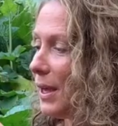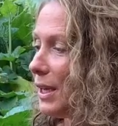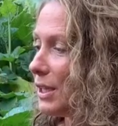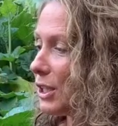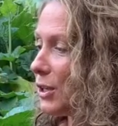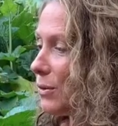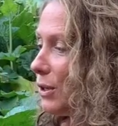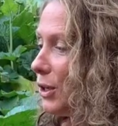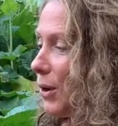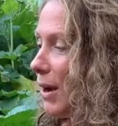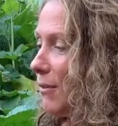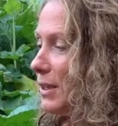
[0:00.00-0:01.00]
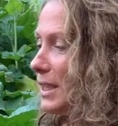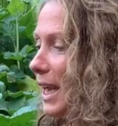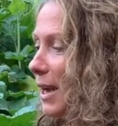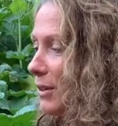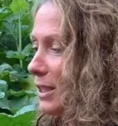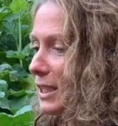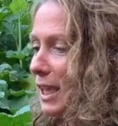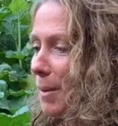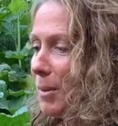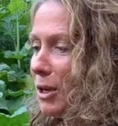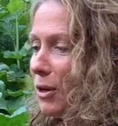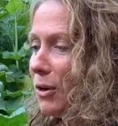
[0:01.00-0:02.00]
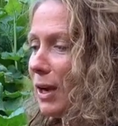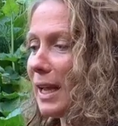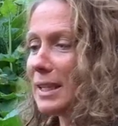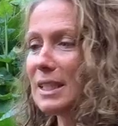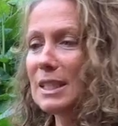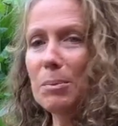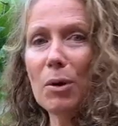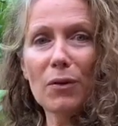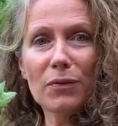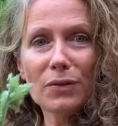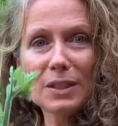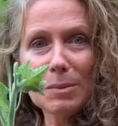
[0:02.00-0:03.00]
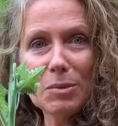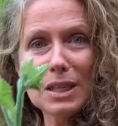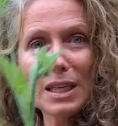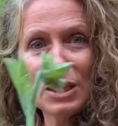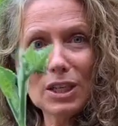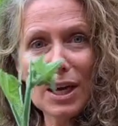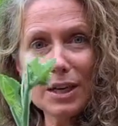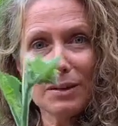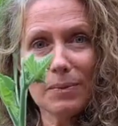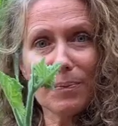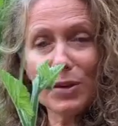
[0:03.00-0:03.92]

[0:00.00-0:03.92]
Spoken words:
So, you know, every day I just come along and snip off some of these young